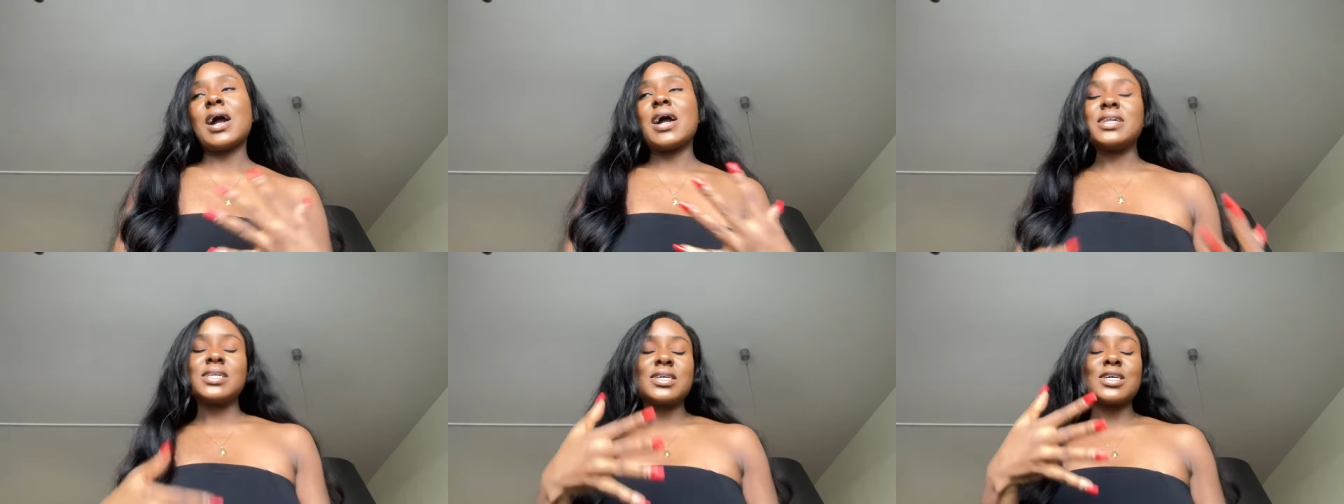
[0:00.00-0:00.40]

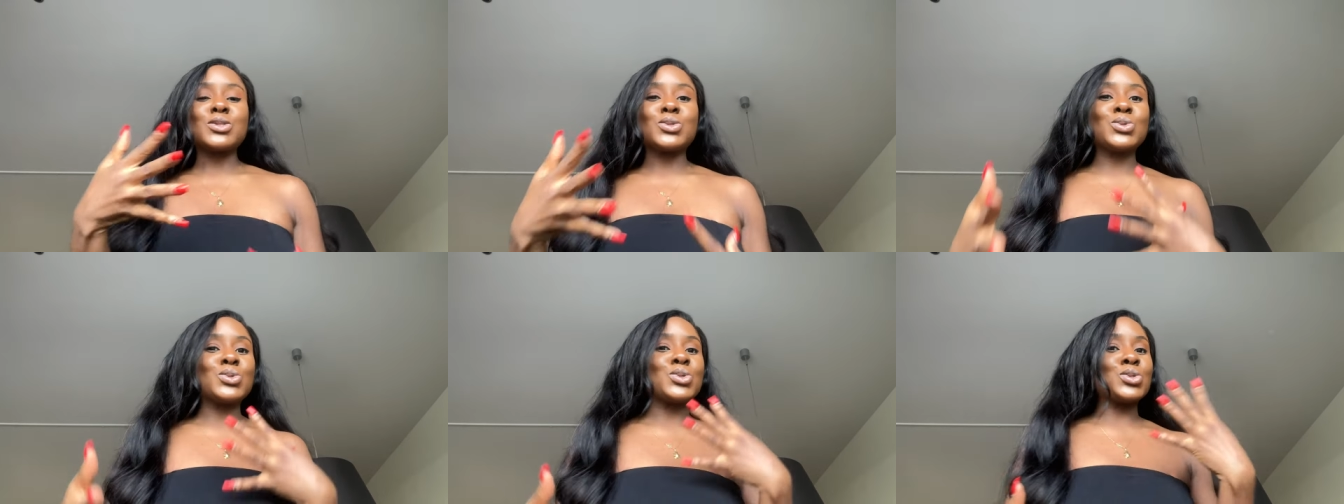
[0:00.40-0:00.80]
I needed
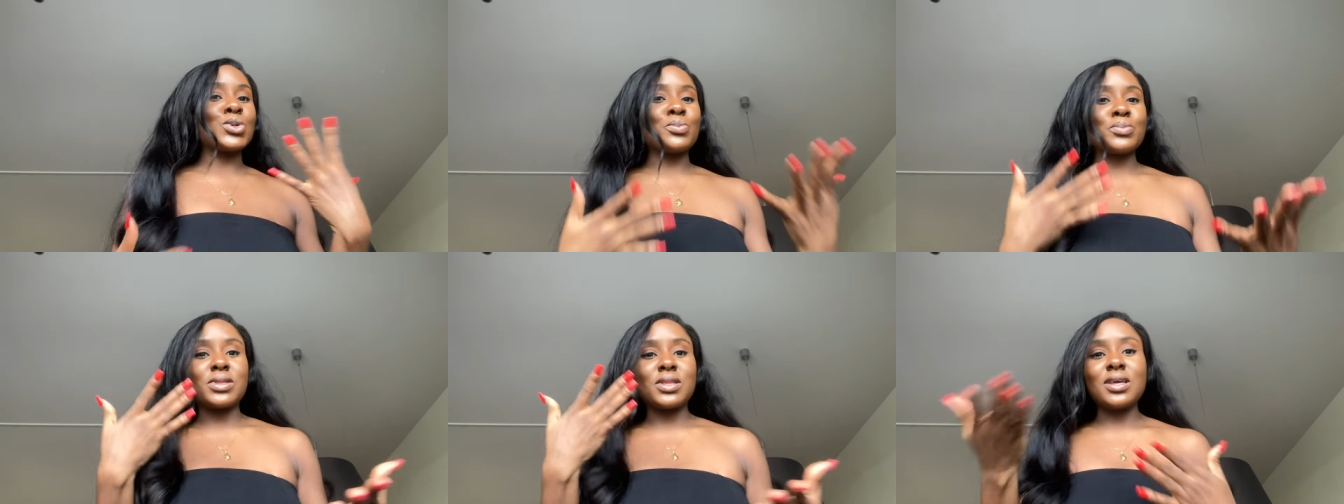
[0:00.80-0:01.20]
to do
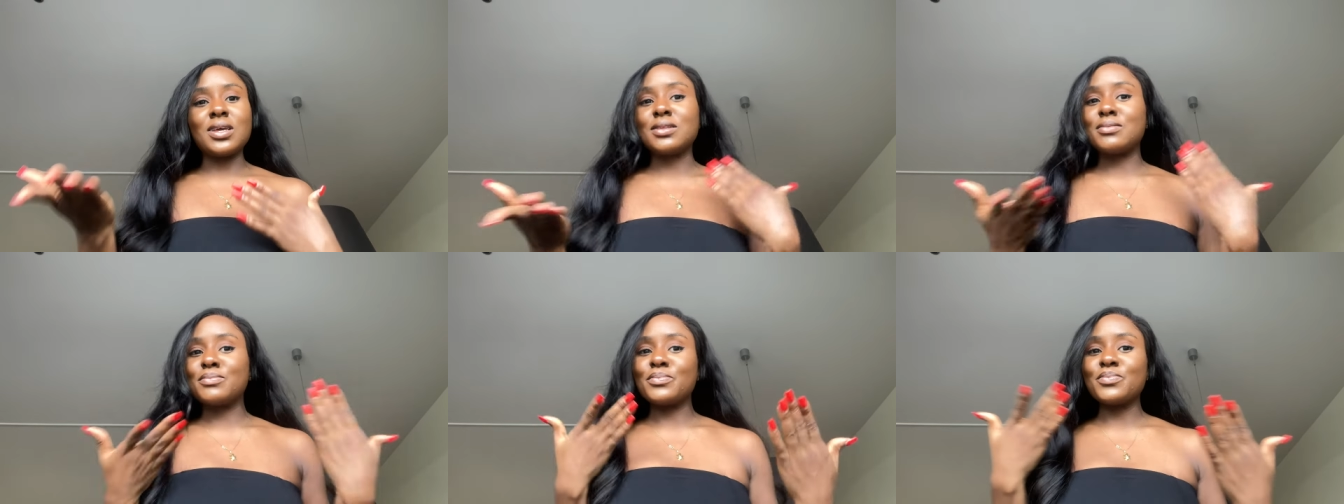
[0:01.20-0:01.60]

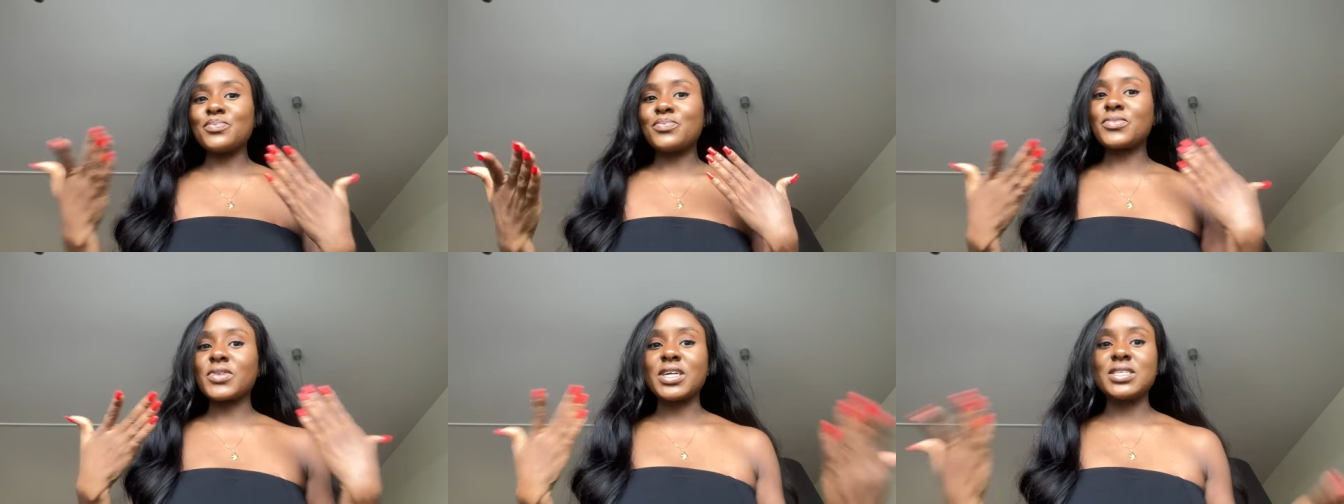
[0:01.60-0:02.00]
something
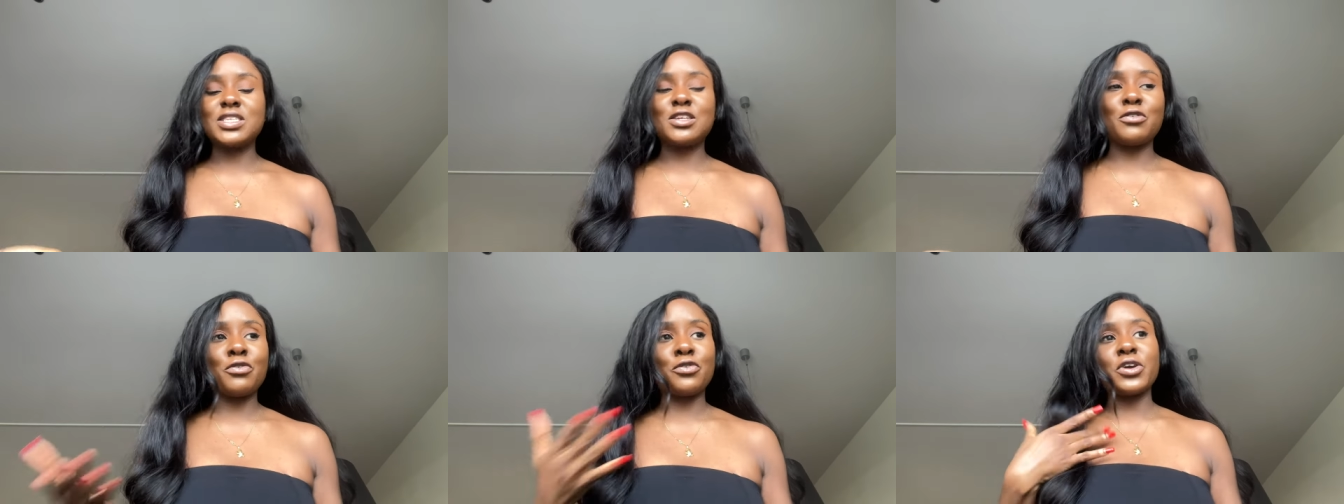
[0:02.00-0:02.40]

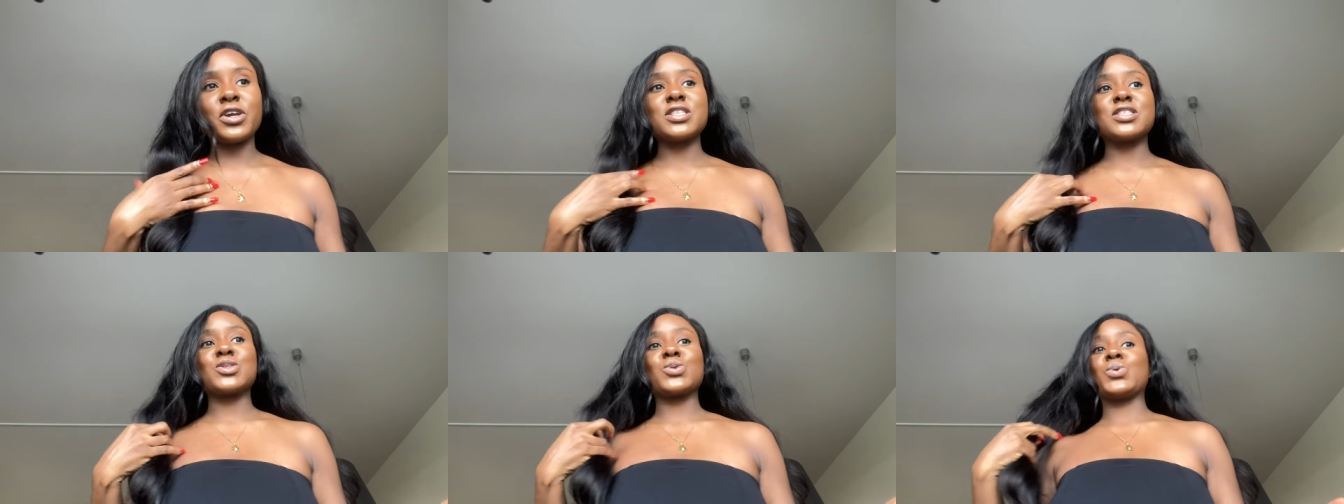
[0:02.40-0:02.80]
different.